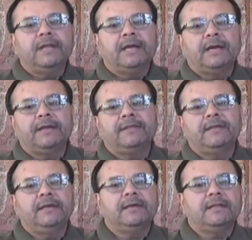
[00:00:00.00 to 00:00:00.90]
And I
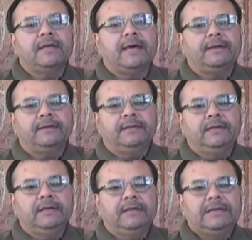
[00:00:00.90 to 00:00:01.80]
think that
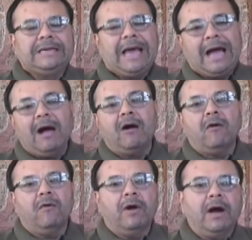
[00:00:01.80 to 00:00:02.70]
now